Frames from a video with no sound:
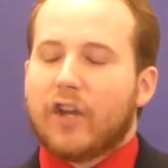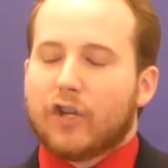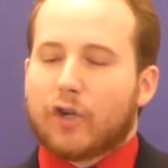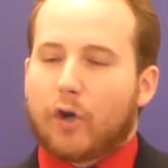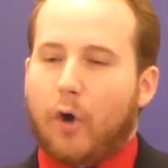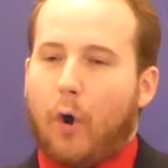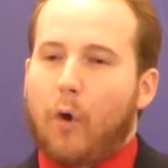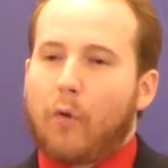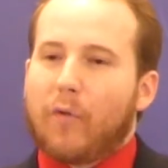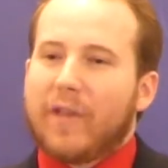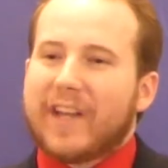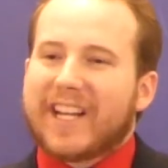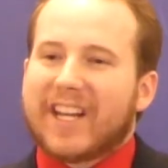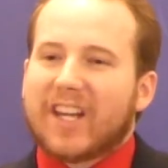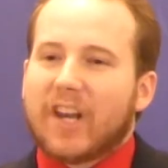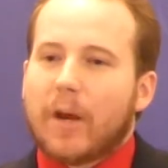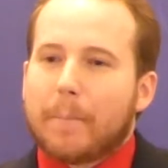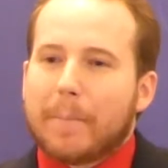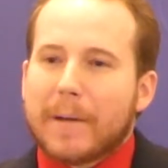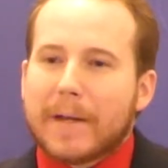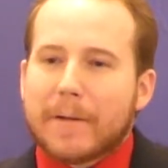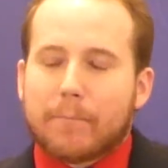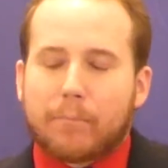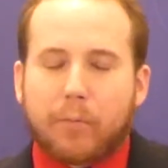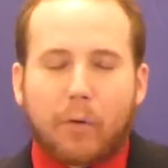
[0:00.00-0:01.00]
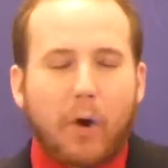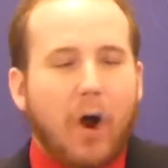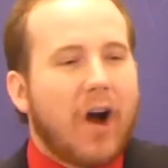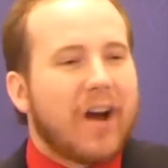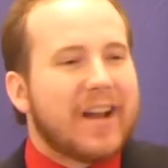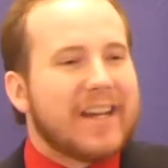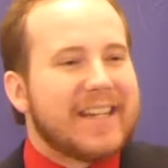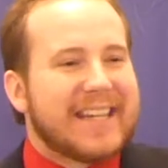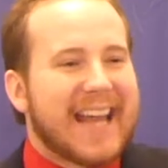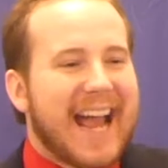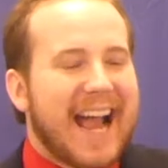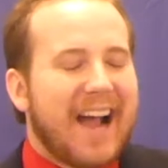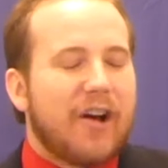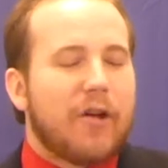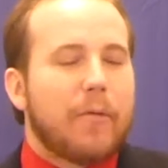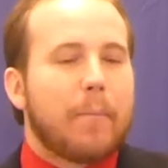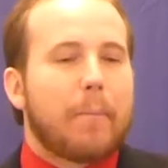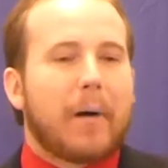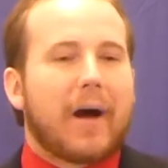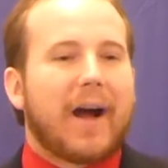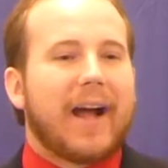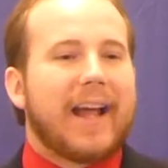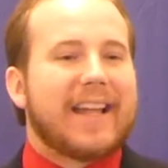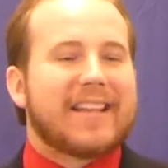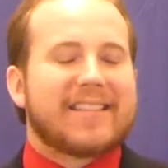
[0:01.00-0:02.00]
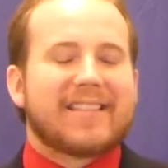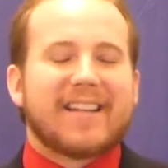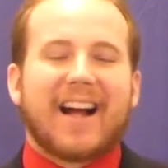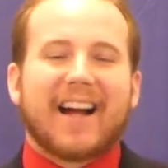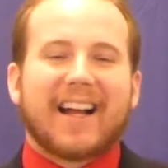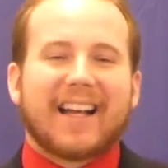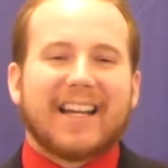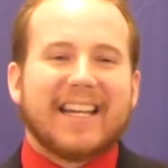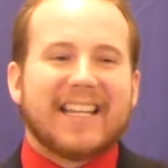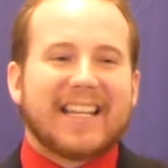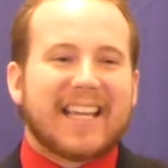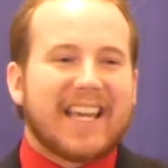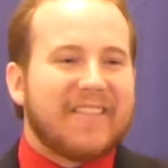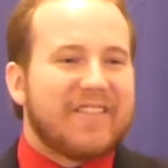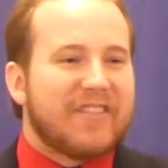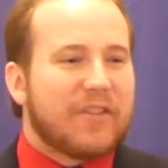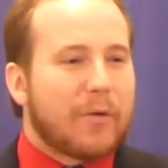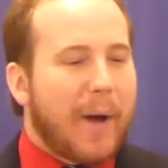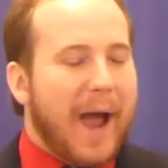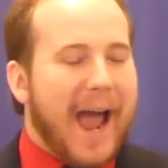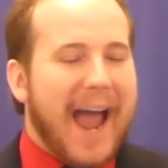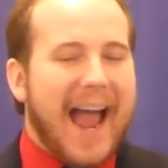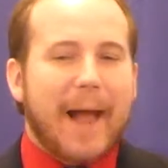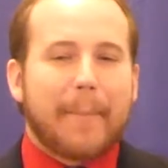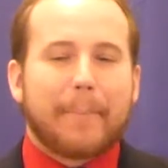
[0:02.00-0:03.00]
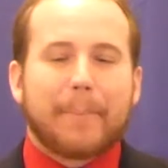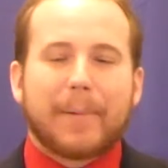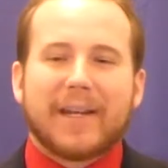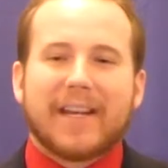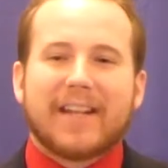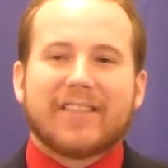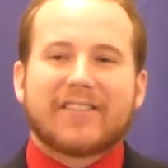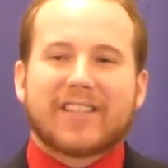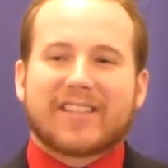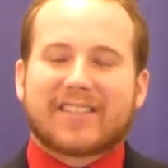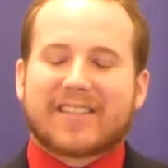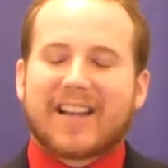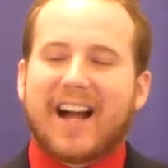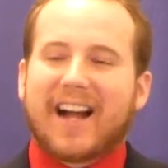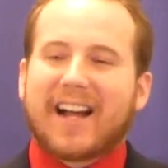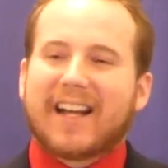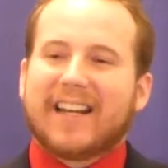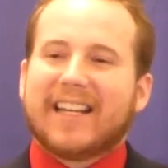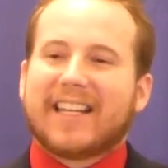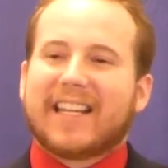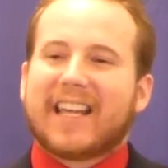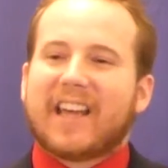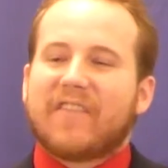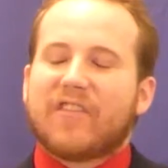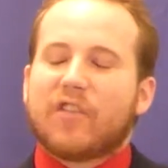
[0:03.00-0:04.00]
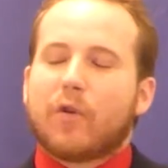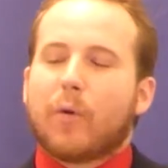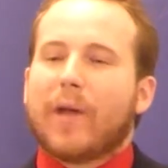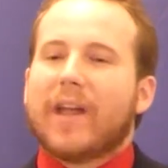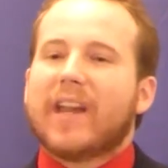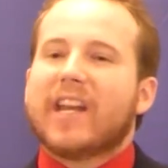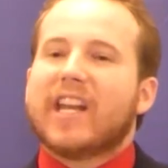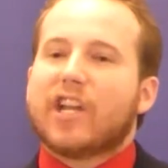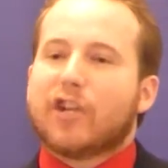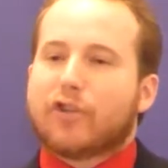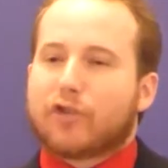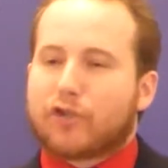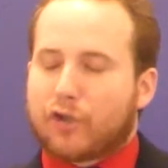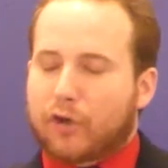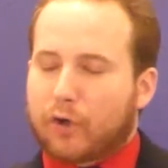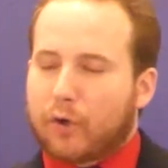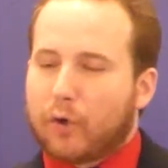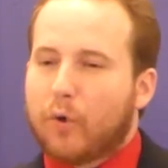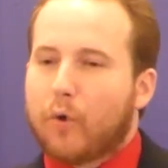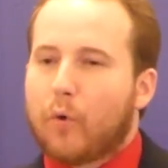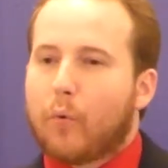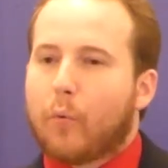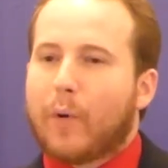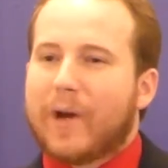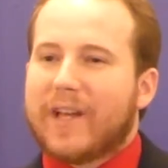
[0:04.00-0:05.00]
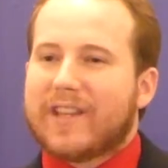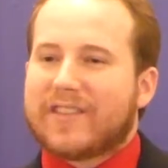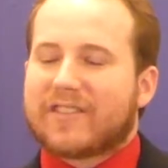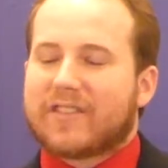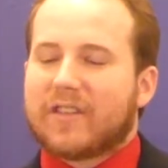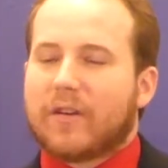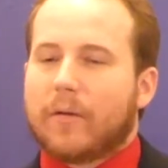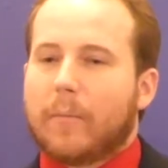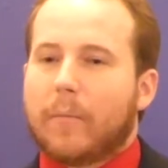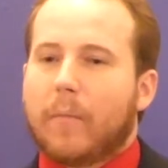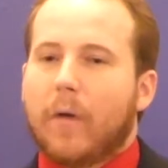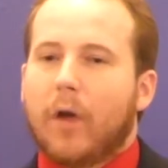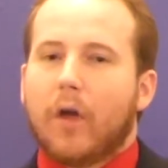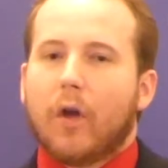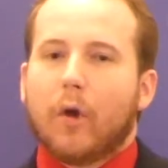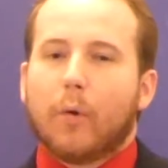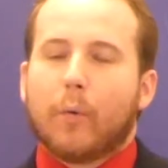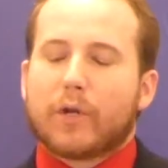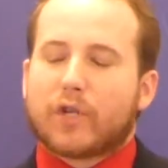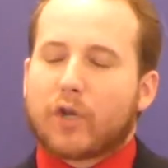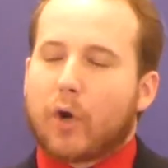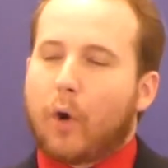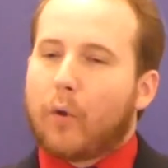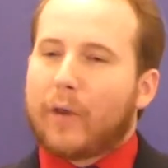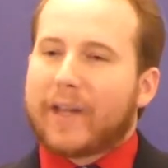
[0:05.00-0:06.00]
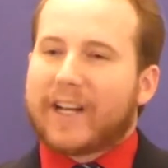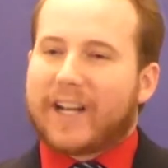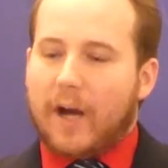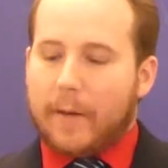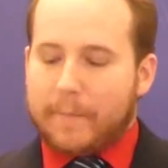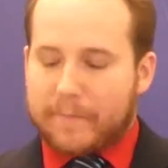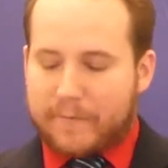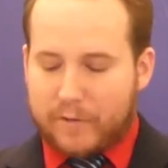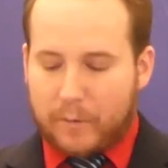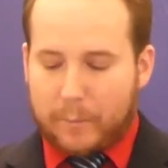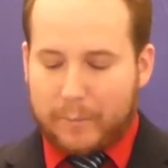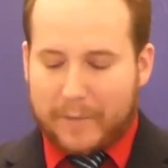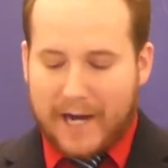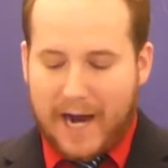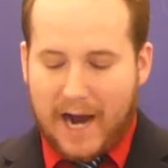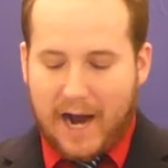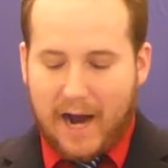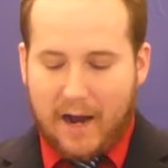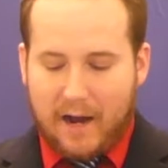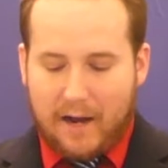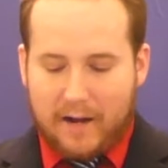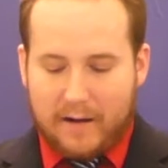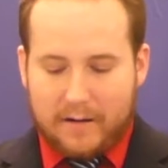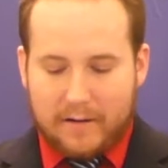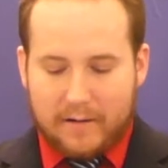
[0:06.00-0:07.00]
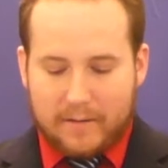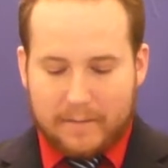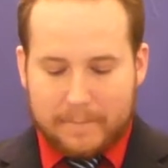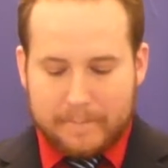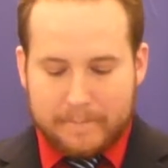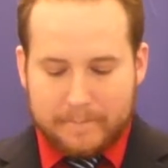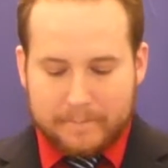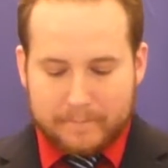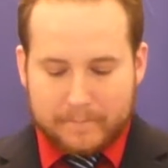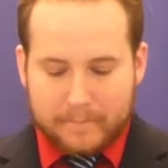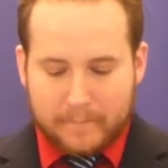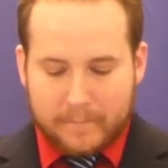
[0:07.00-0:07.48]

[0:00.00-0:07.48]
You're only going to be brought down by it. It's not going to give you happiness. It's not going to give you any true wisdom, which only comes from God.